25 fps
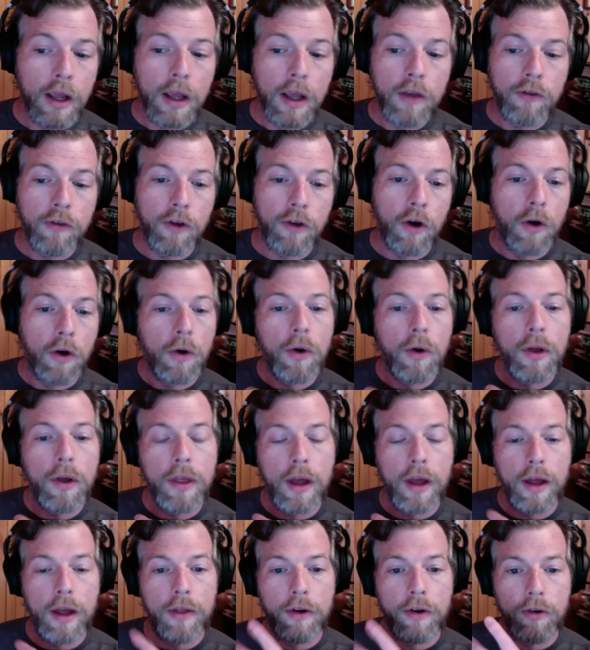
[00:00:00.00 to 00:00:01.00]
So
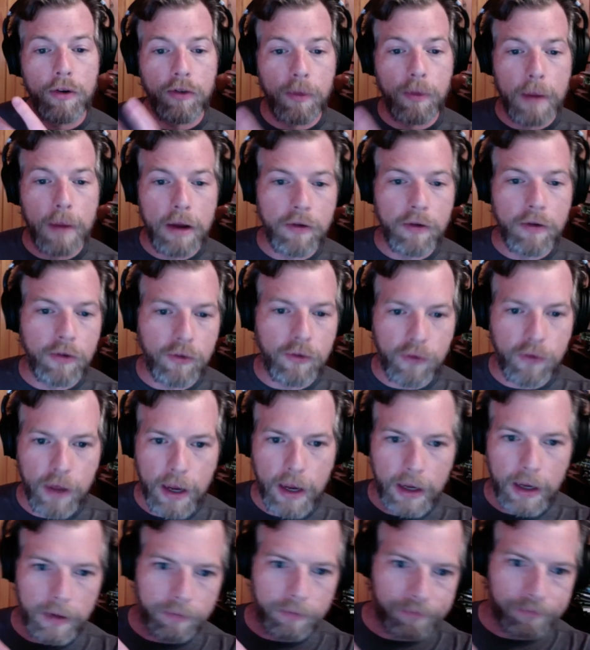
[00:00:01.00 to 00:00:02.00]
there's some
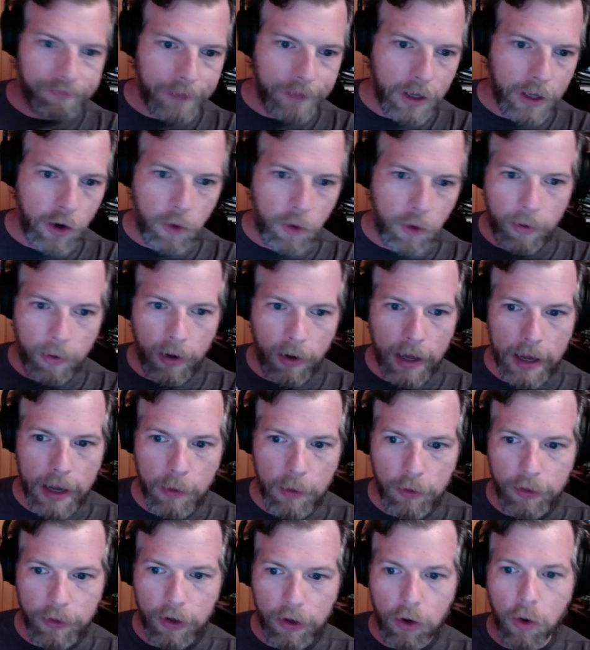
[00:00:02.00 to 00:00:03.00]
interesting interplay
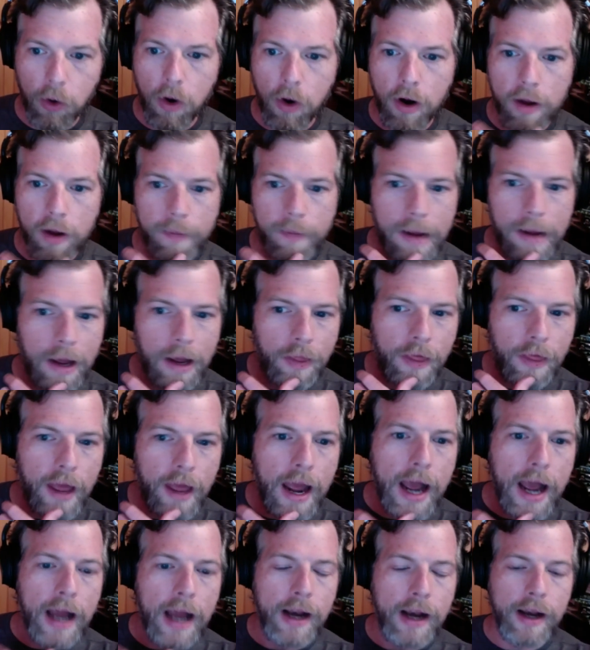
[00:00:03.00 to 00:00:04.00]
with the court about
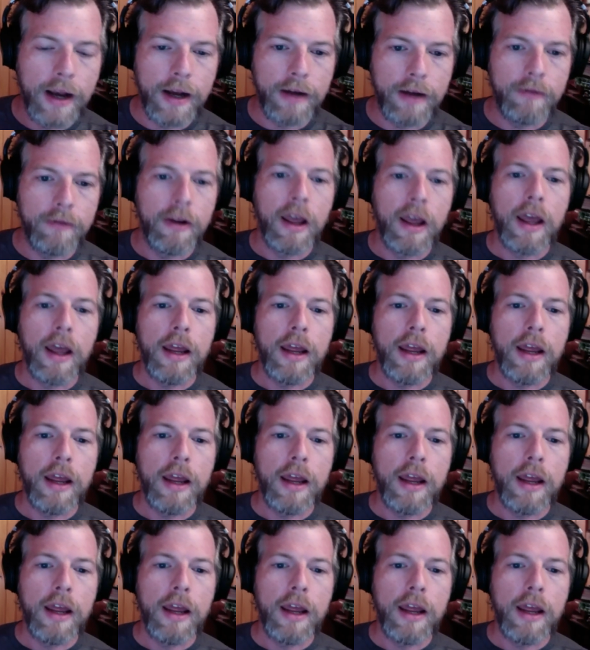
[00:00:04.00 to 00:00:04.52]
that. And he